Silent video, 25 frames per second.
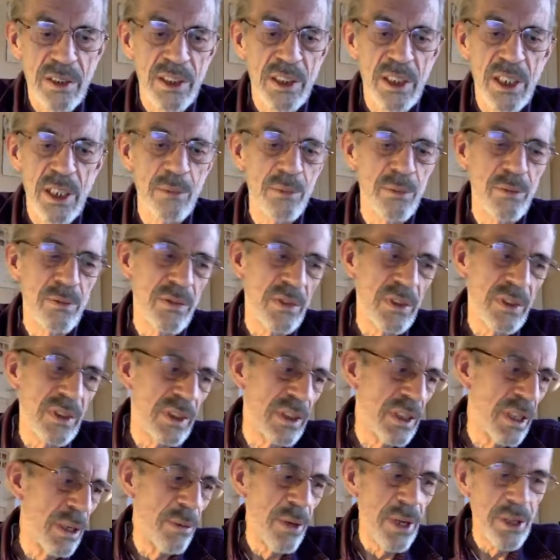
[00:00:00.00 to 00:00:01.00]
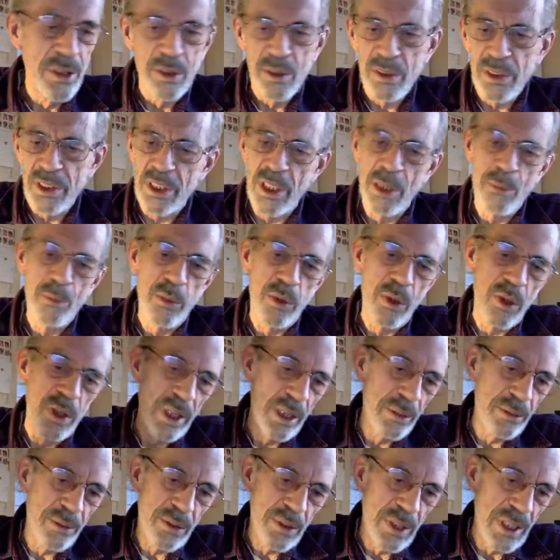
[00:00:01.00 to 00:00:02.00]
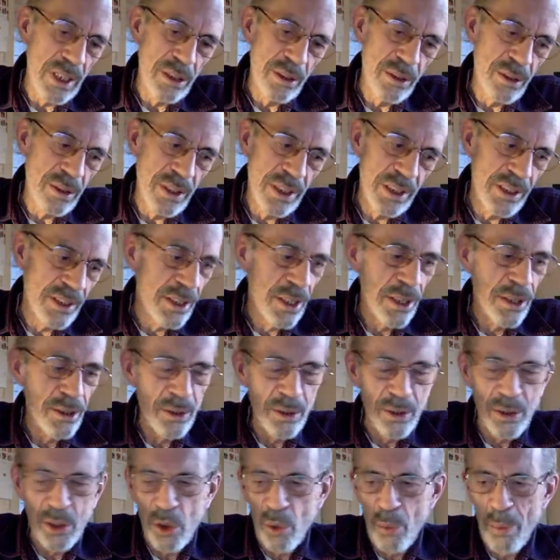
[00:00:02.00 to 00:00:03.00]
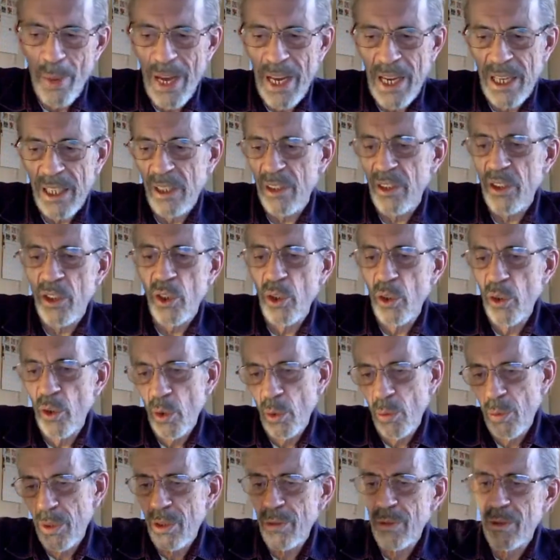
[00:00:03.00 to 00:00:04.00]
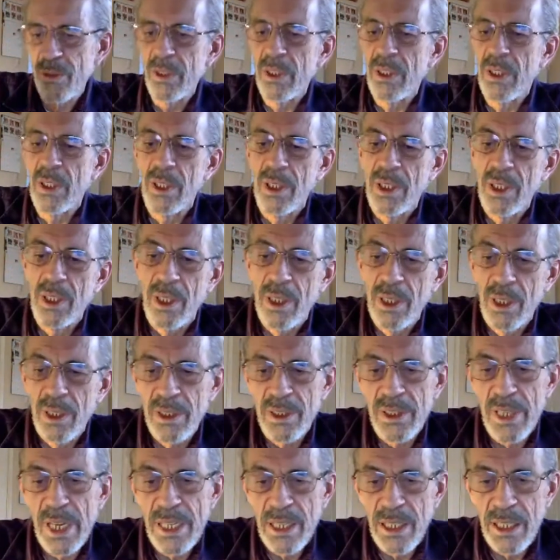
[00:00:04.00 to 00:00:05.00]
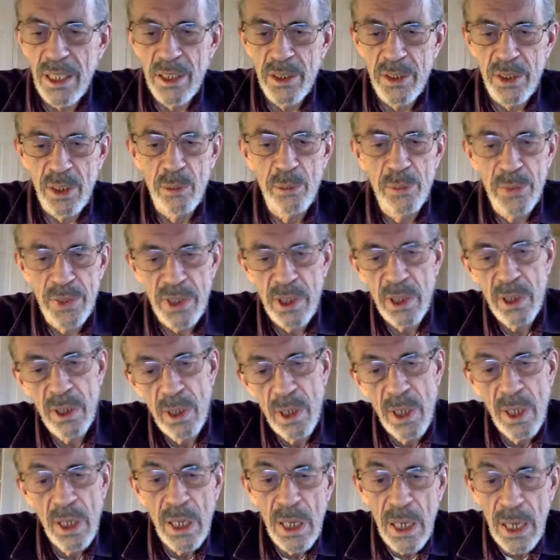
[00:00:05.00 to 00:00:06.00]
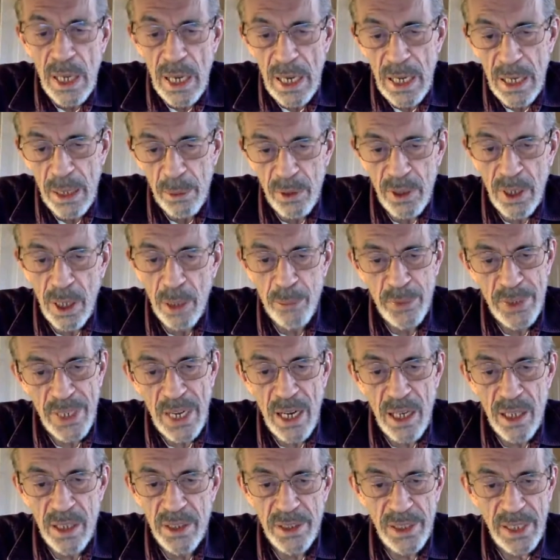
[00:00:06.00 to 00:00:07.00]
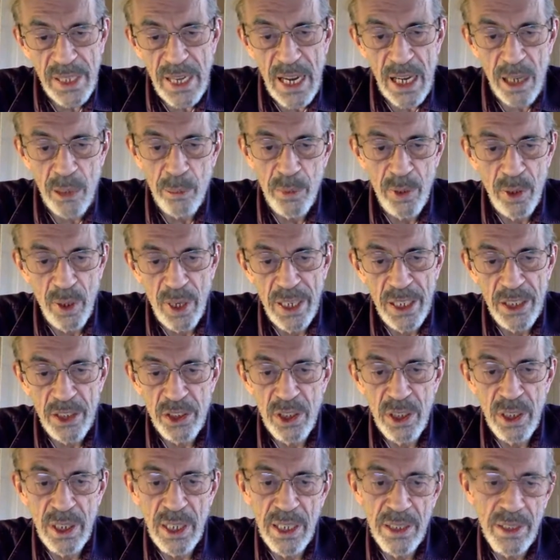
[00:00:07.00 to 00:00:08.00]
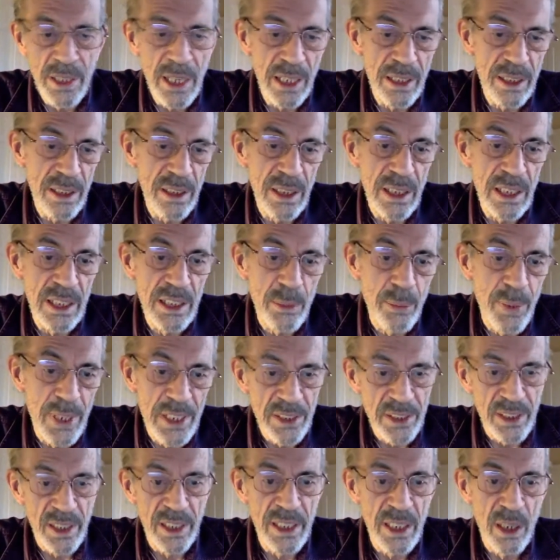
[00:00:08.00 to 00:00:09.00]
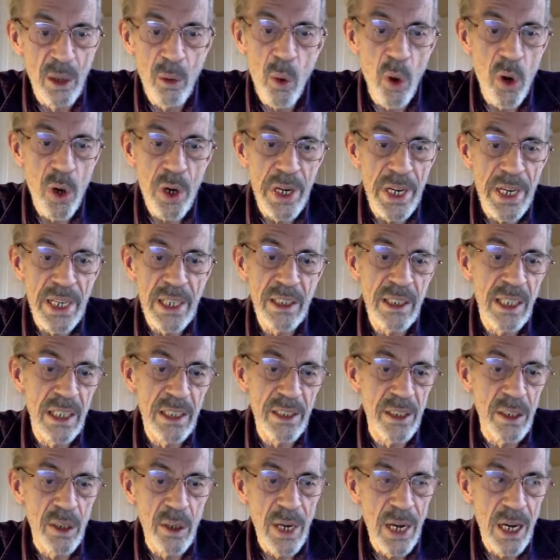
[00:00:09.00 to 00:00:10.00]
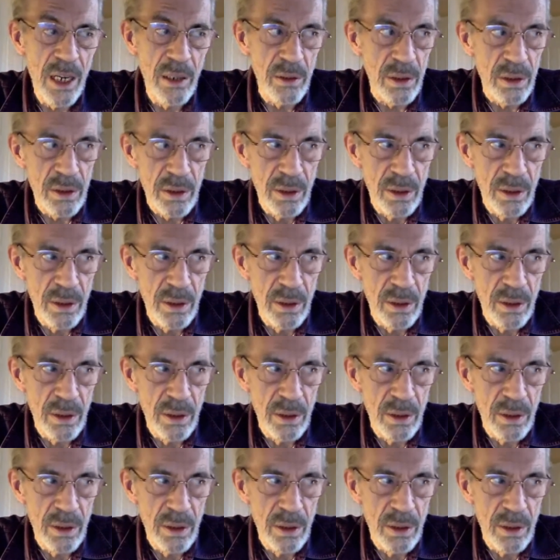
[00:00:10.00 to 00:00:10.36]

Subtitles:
some other symbol up to this other pneumatic tube of psychisms, and it comes out as a cattle mutilation, and that it's basically a warning that they're out